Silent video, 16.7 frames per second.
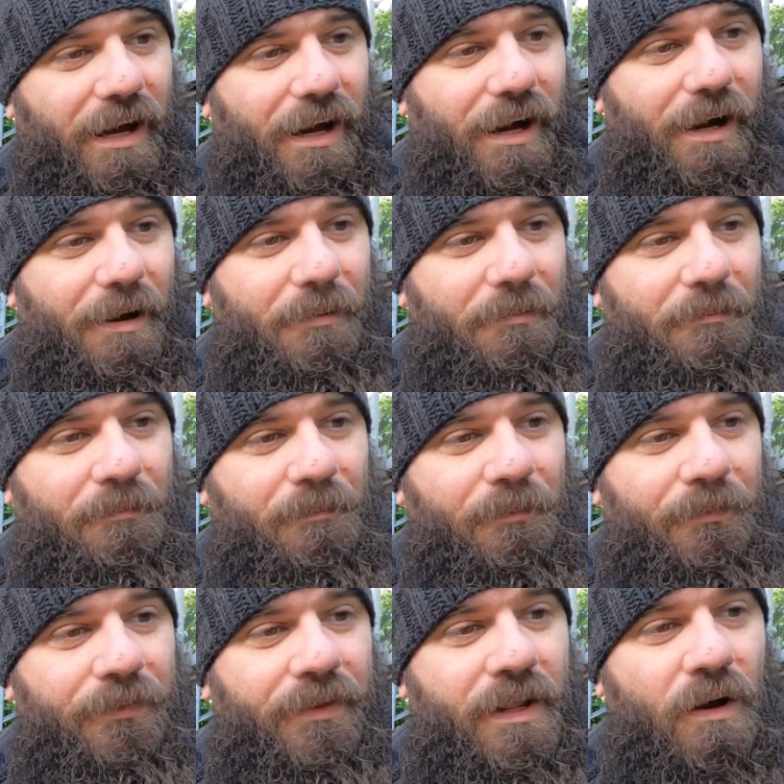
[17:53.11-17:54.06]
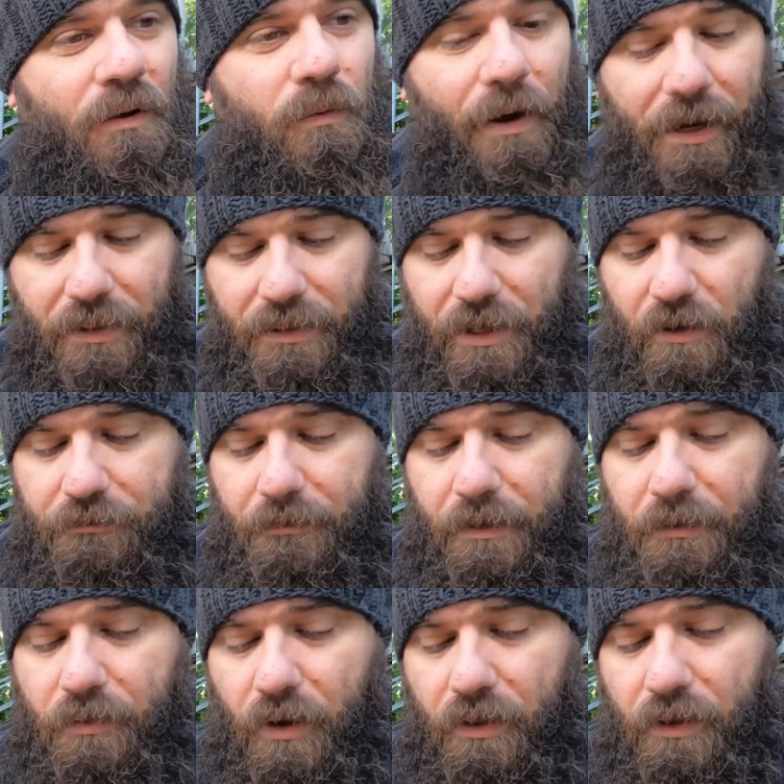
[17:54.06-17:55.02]
One idea
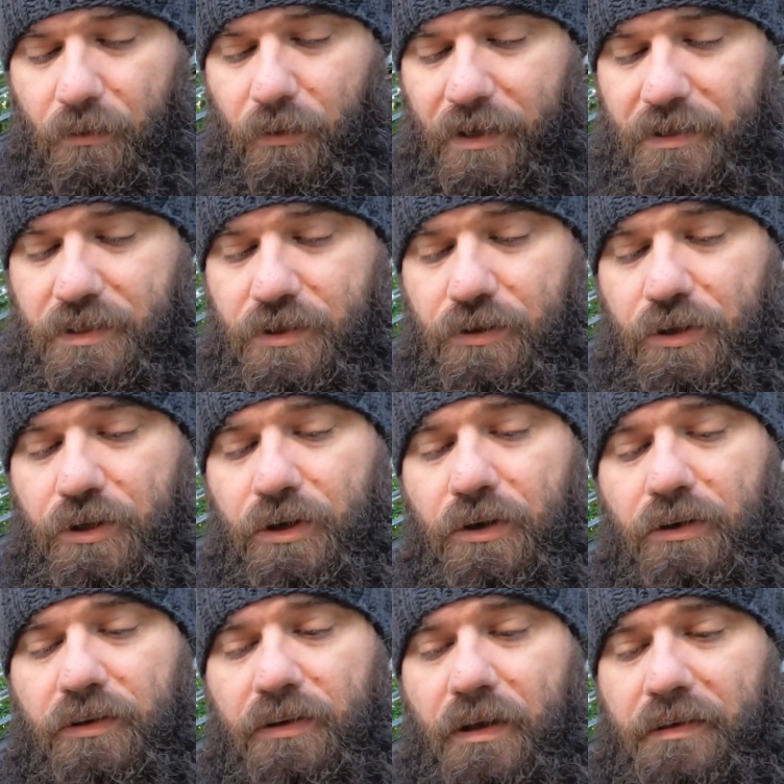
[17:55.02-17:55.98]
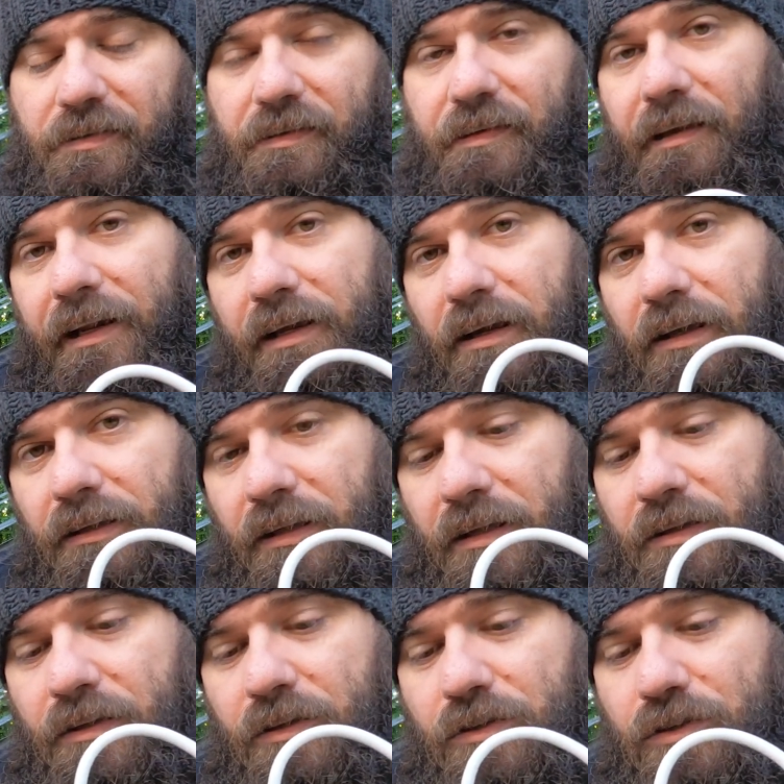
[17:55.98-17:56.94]
of my brother was to use
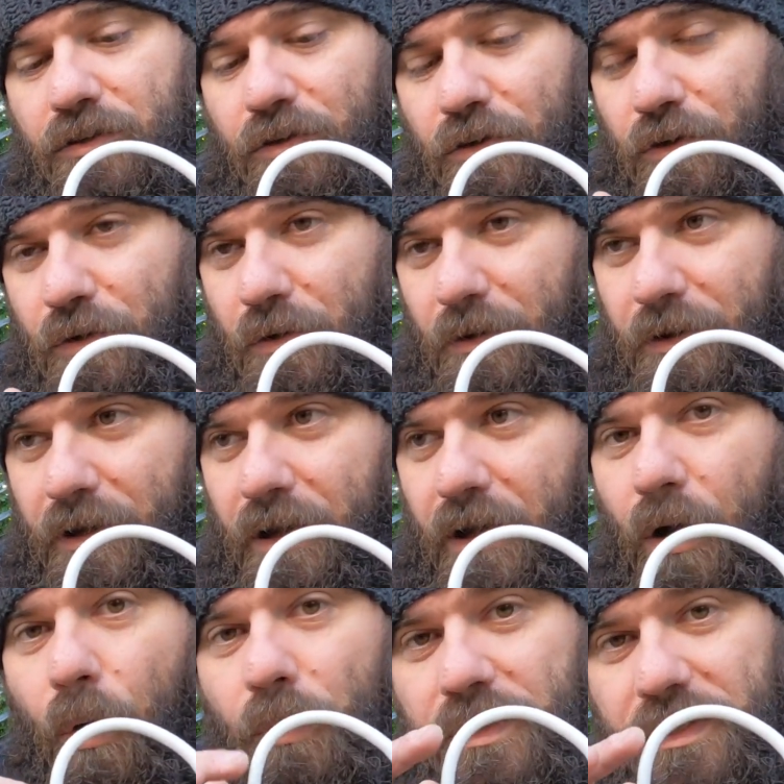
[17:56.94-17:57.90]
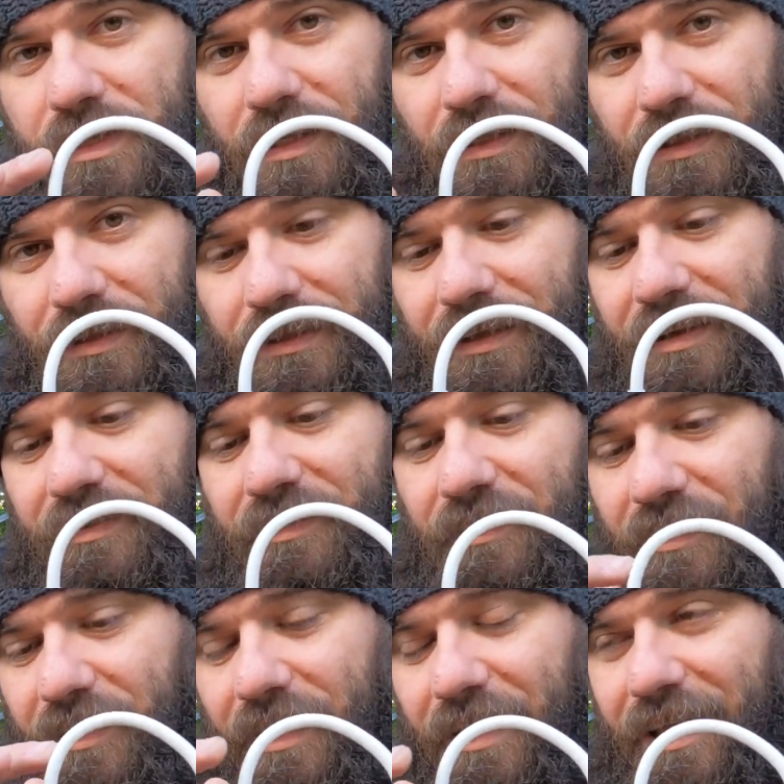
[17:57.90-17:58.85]
silicone to coat
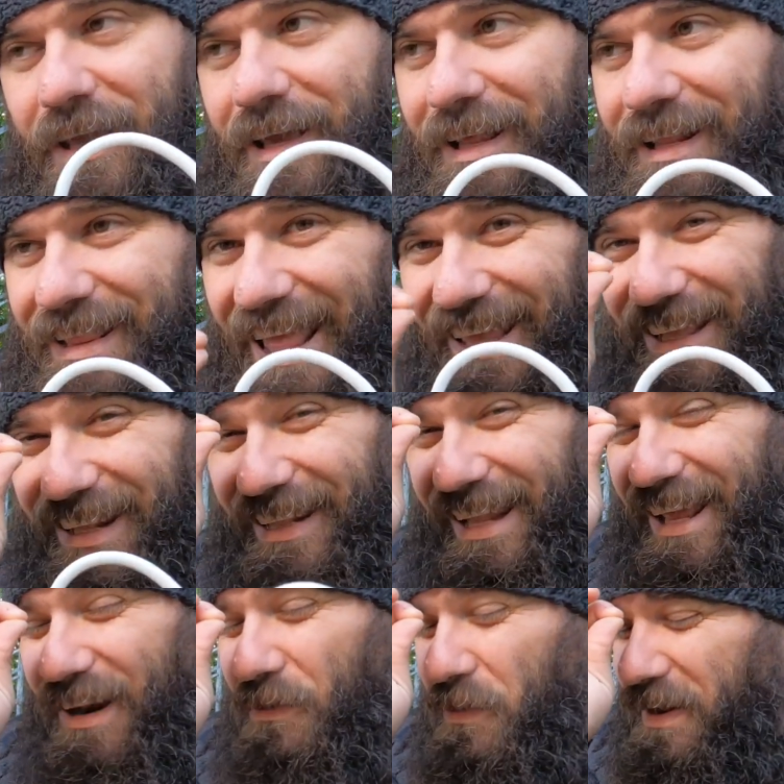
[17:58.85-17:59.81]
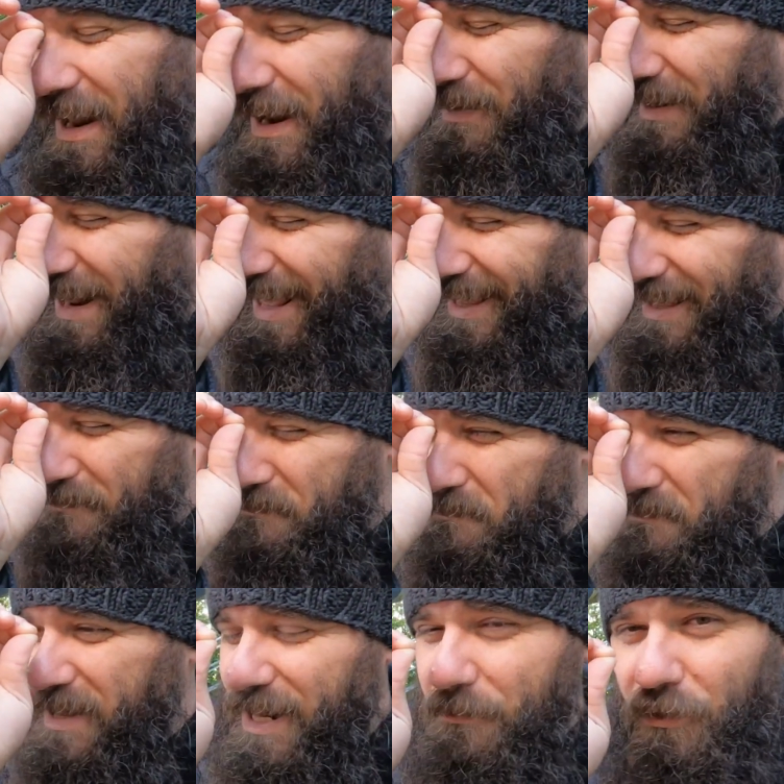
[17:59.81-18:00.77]
this like
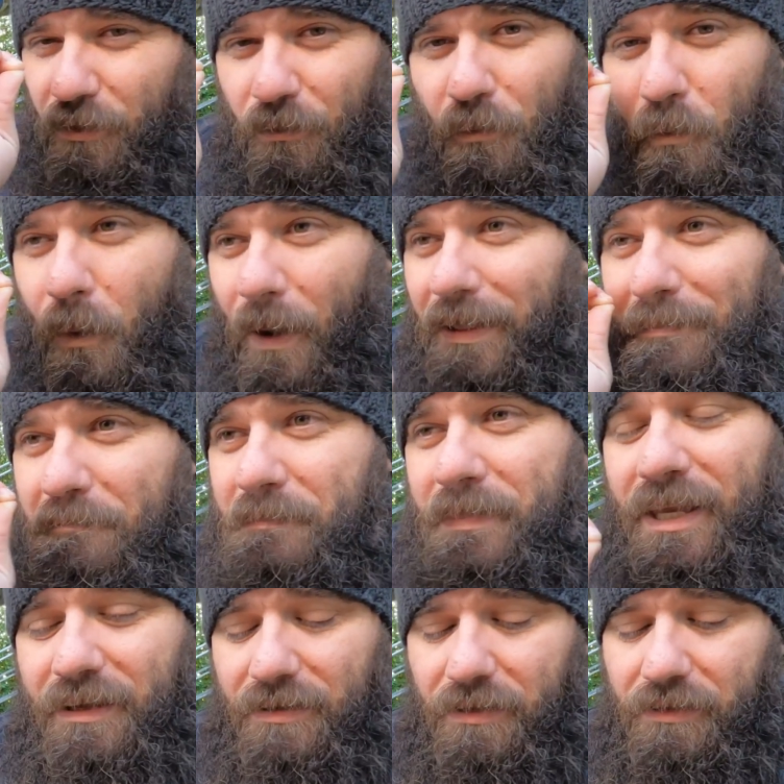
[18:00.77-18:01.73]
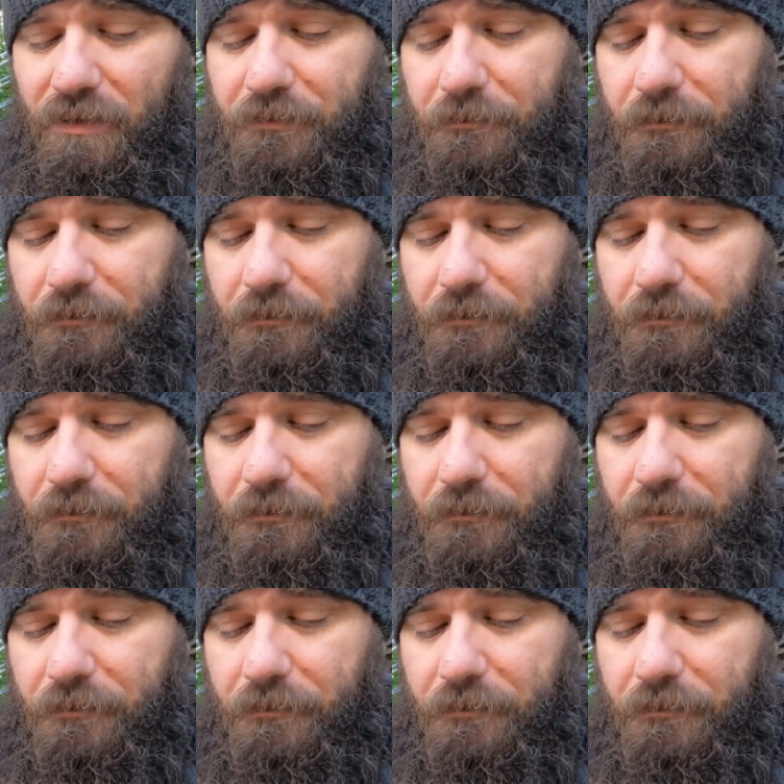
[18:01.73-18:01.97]
a minimum 1 micron